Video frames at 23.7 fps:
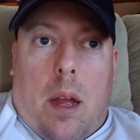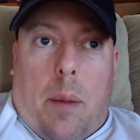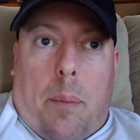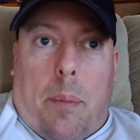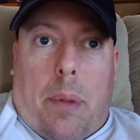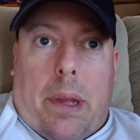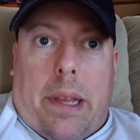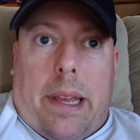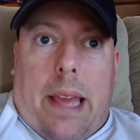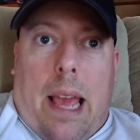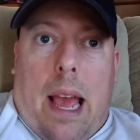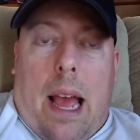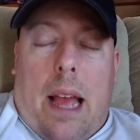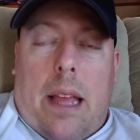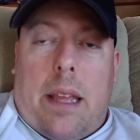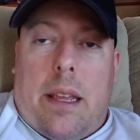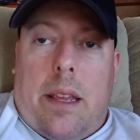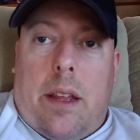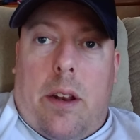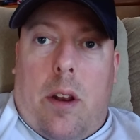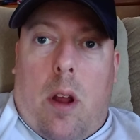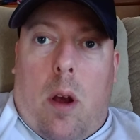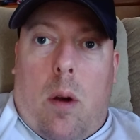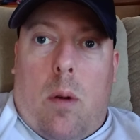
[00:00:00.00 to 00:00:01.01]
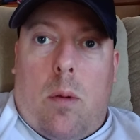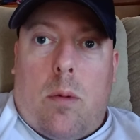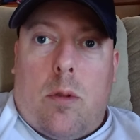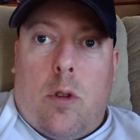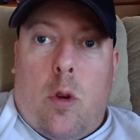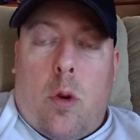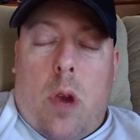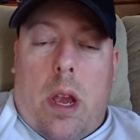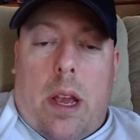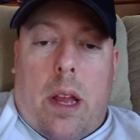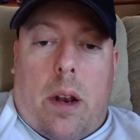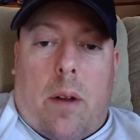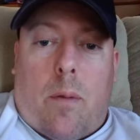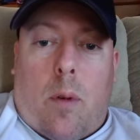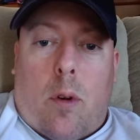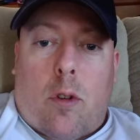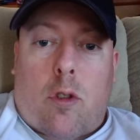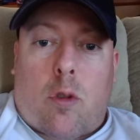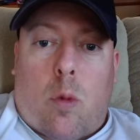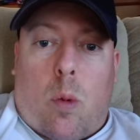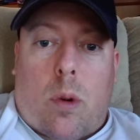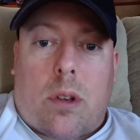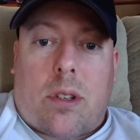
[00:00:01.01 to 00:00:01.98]
But yeah, you can get a
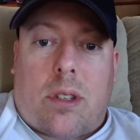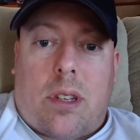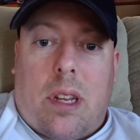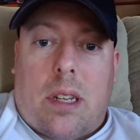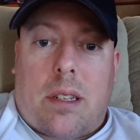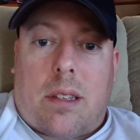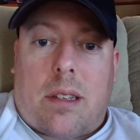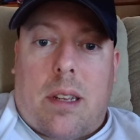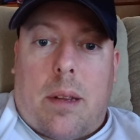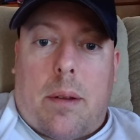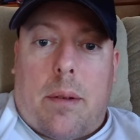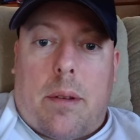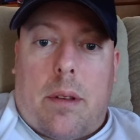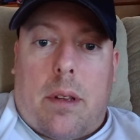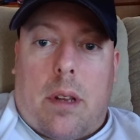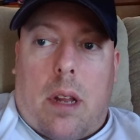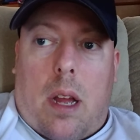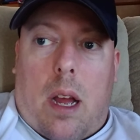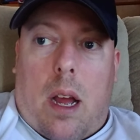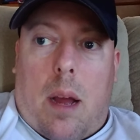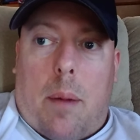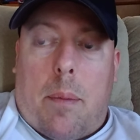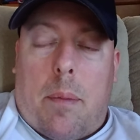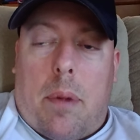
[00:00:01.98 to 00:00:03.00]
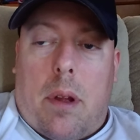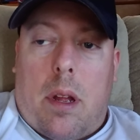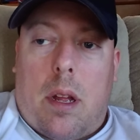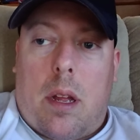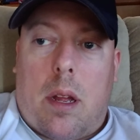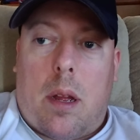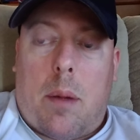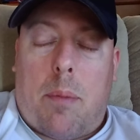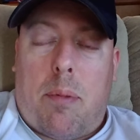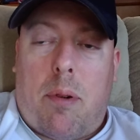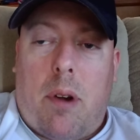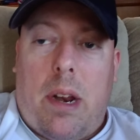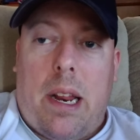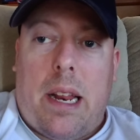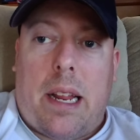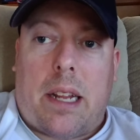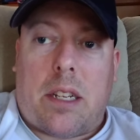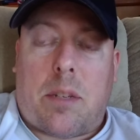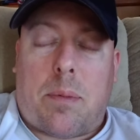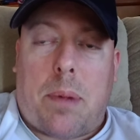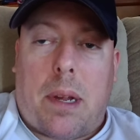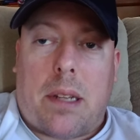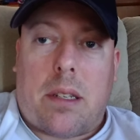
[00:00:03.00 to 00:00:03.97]
virtual assistant pretty
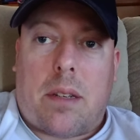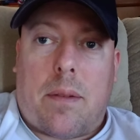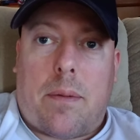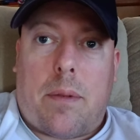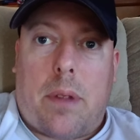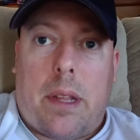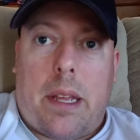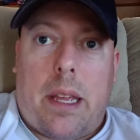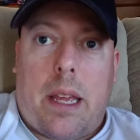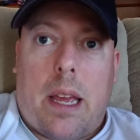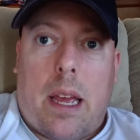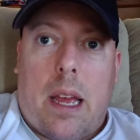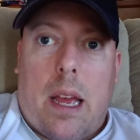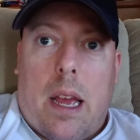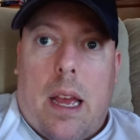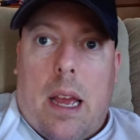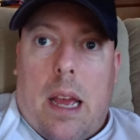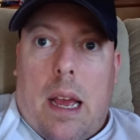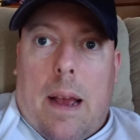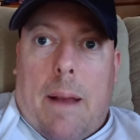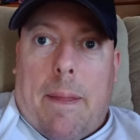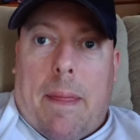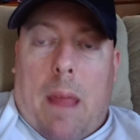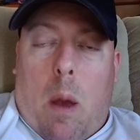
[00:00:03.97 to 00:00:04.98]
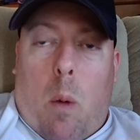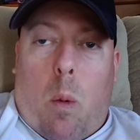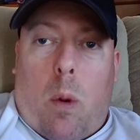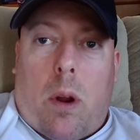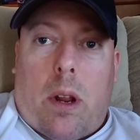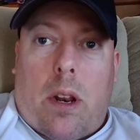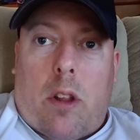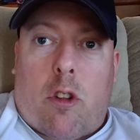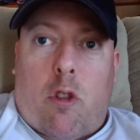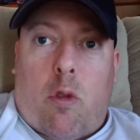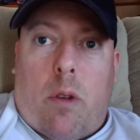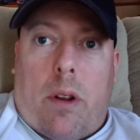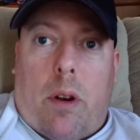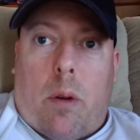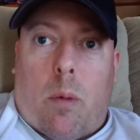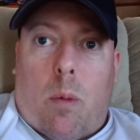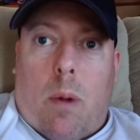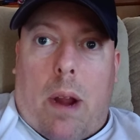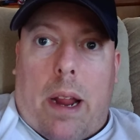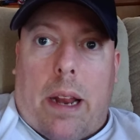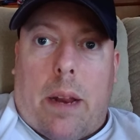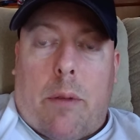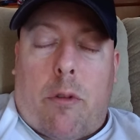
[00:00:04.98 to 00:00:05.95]
inexpensively. Now we're gonna treat her
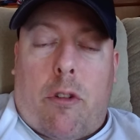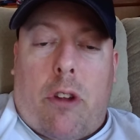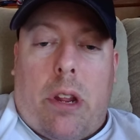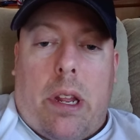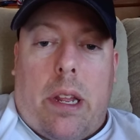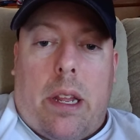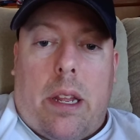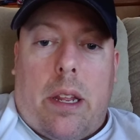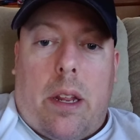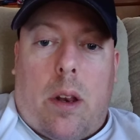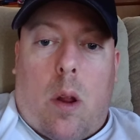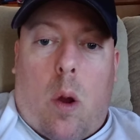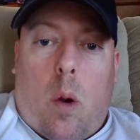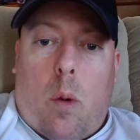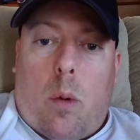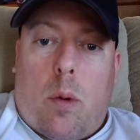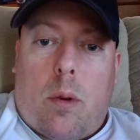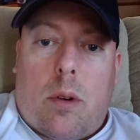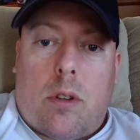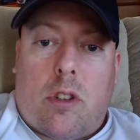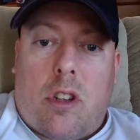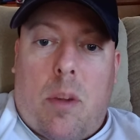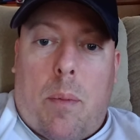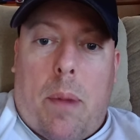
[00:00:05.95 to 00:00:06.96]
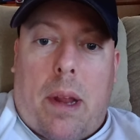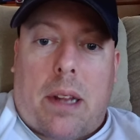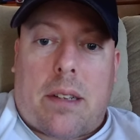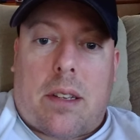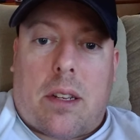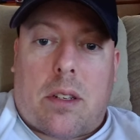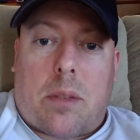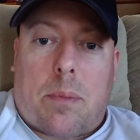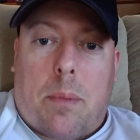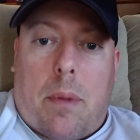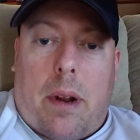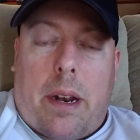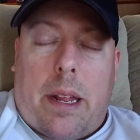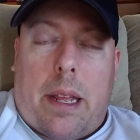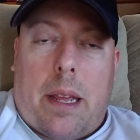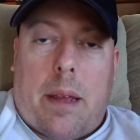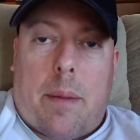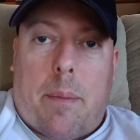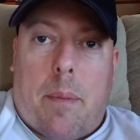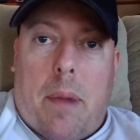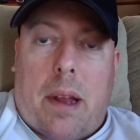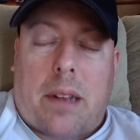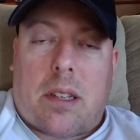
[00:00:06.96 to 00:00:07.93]
right. If she makes us money,
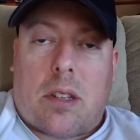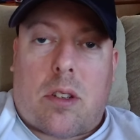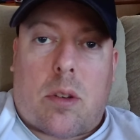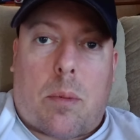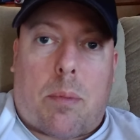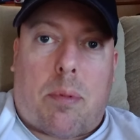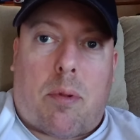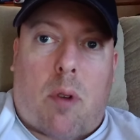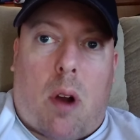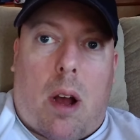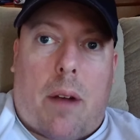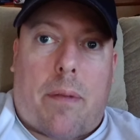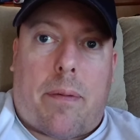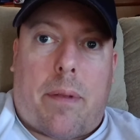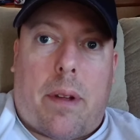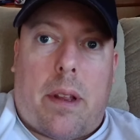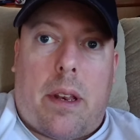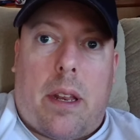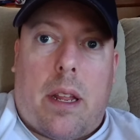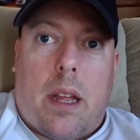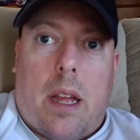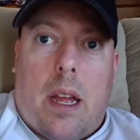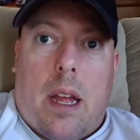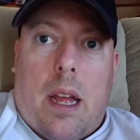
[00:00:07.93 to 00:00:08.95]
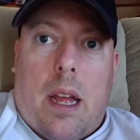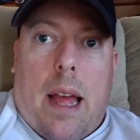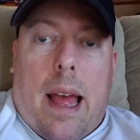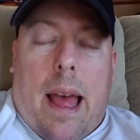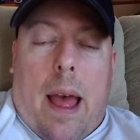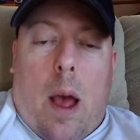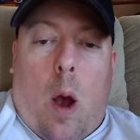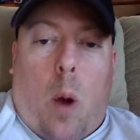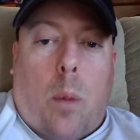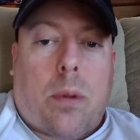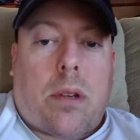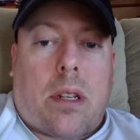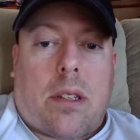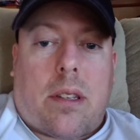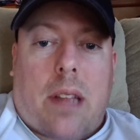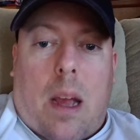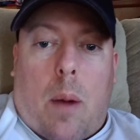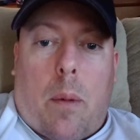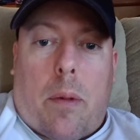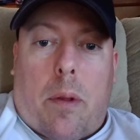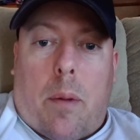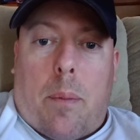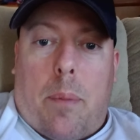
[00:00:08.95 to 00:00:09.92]
makes us a profit, helps us
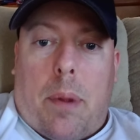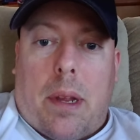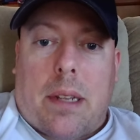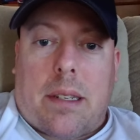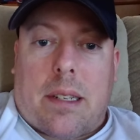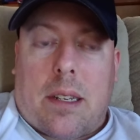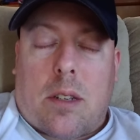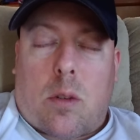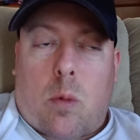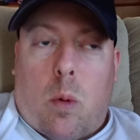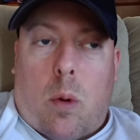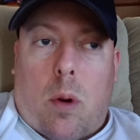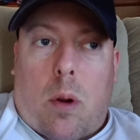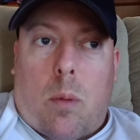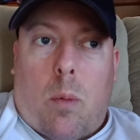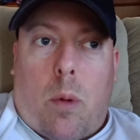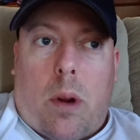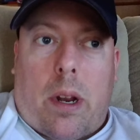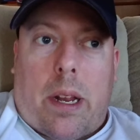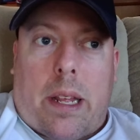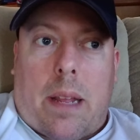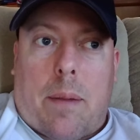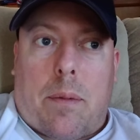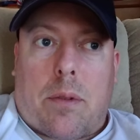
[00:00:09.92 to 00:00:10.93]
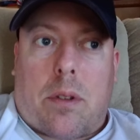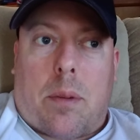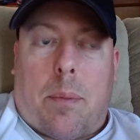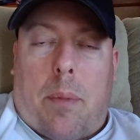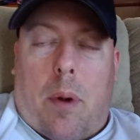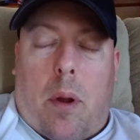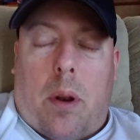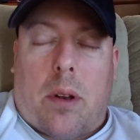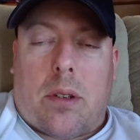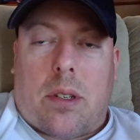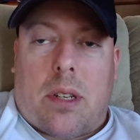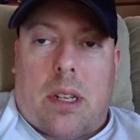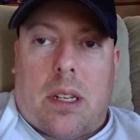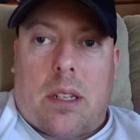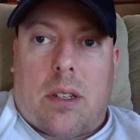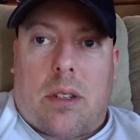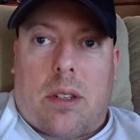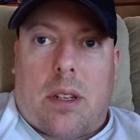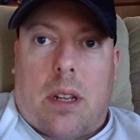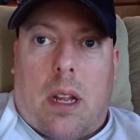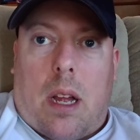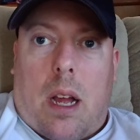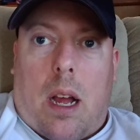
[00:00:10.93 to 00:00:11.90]
out with her business, we're gonna give her some
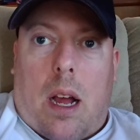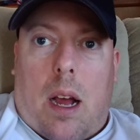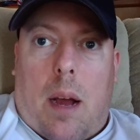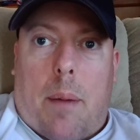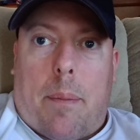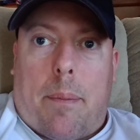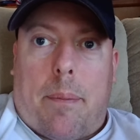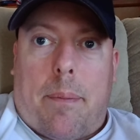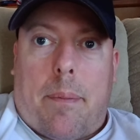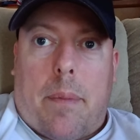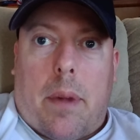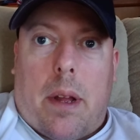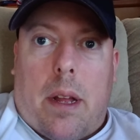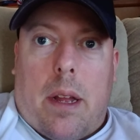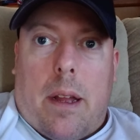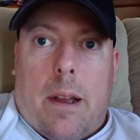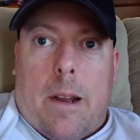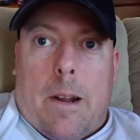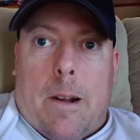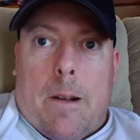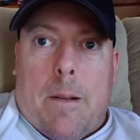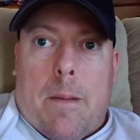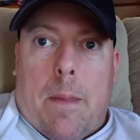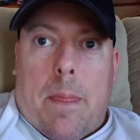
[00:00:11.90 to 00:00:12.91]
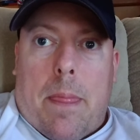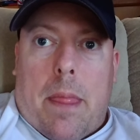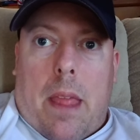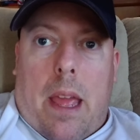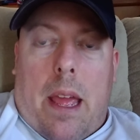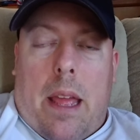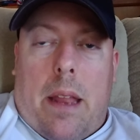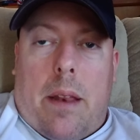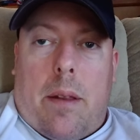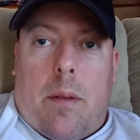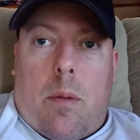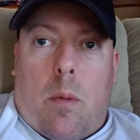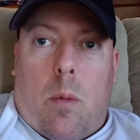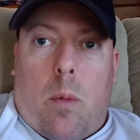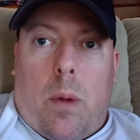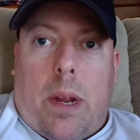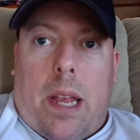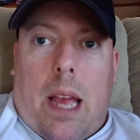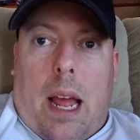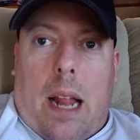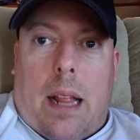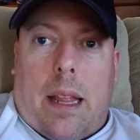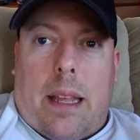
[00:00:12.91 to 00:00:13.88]
bonuses. And we
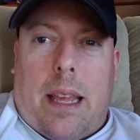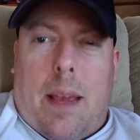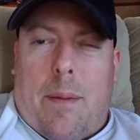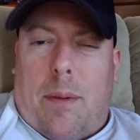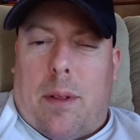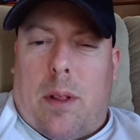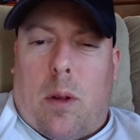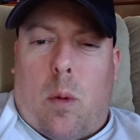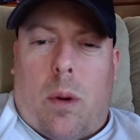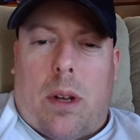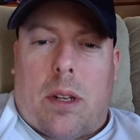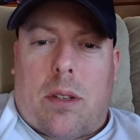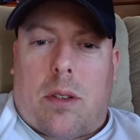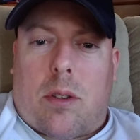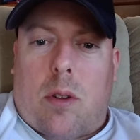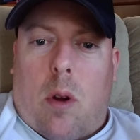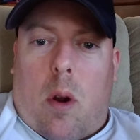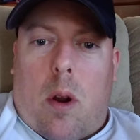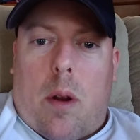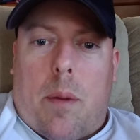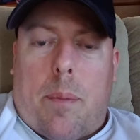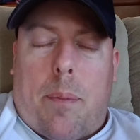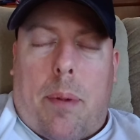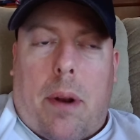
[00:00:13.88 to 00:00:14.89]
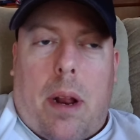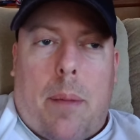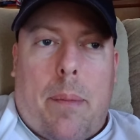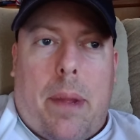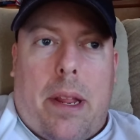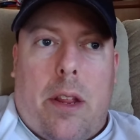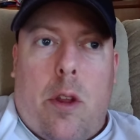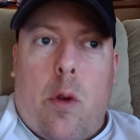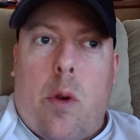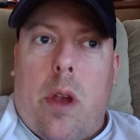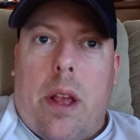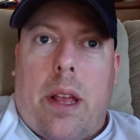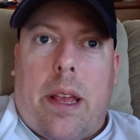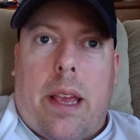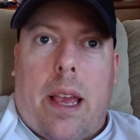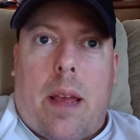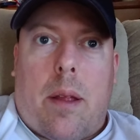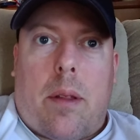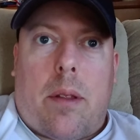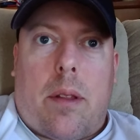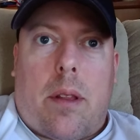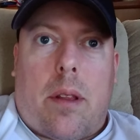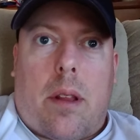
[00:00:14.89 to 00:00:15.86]
kind of give a little one to start. But I mean, you can
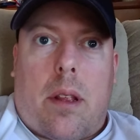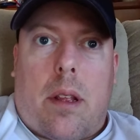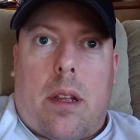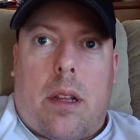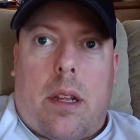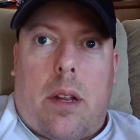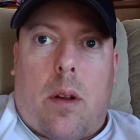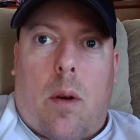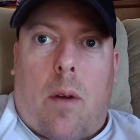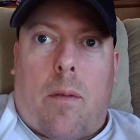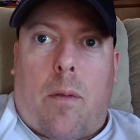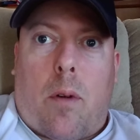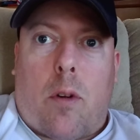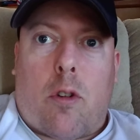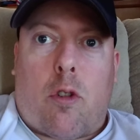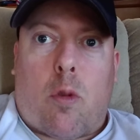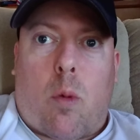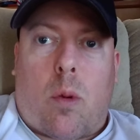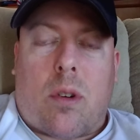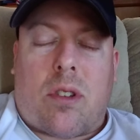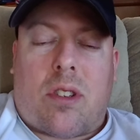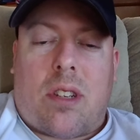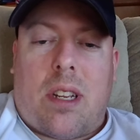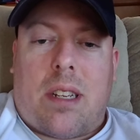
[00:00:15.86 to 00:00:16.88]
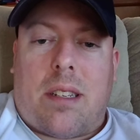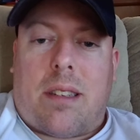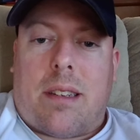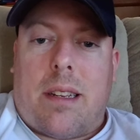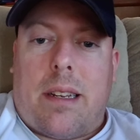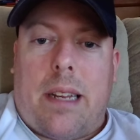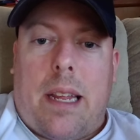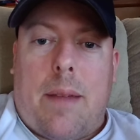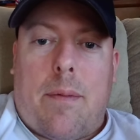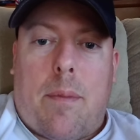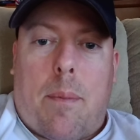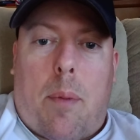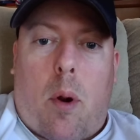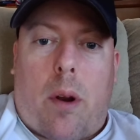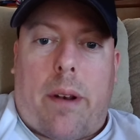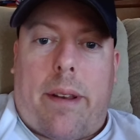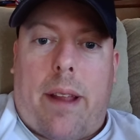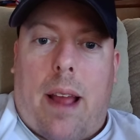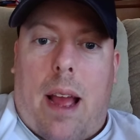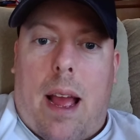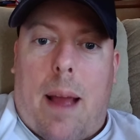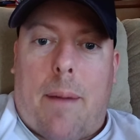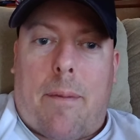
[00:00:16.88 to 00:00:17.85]
get a virtual assistant even part
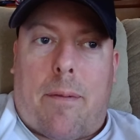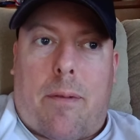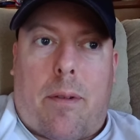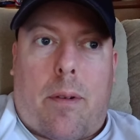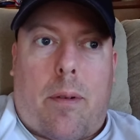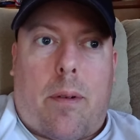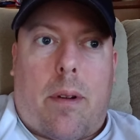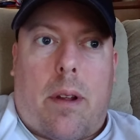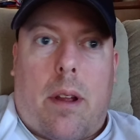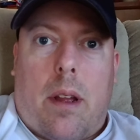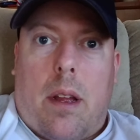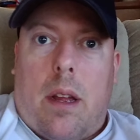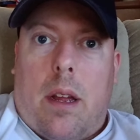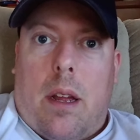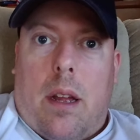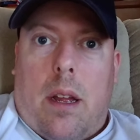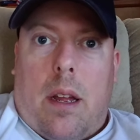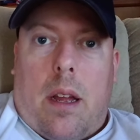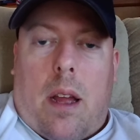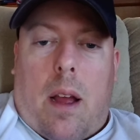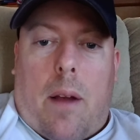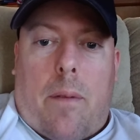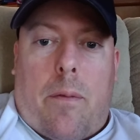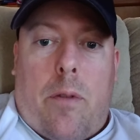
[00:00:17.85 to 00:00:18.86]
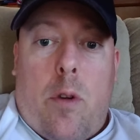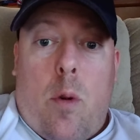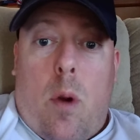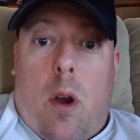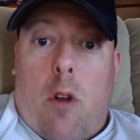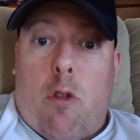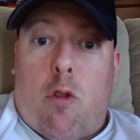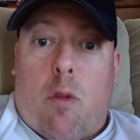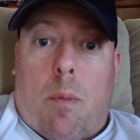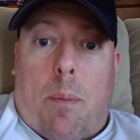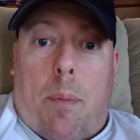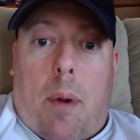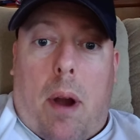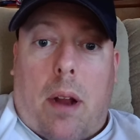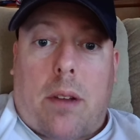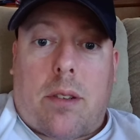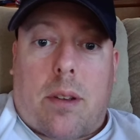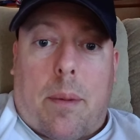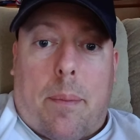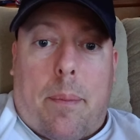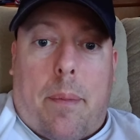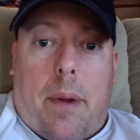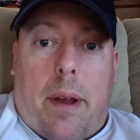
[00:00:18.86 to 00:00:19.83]
time for a few hundred
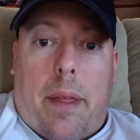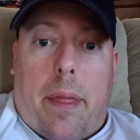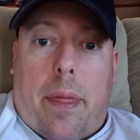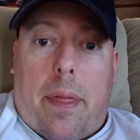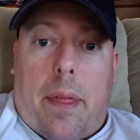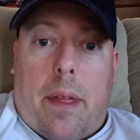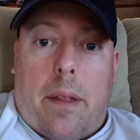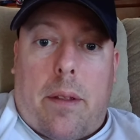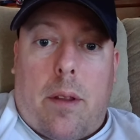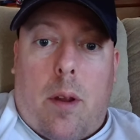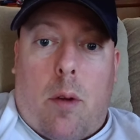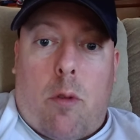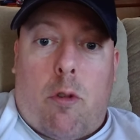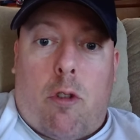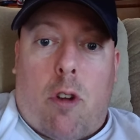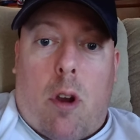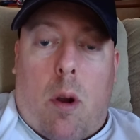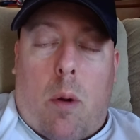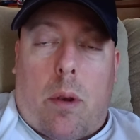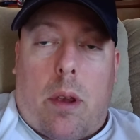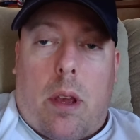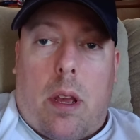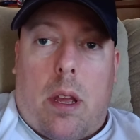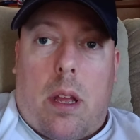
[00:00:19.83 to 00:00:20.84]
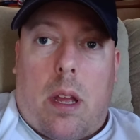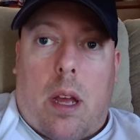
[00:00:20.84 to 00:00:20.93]
bucks a month, no joke.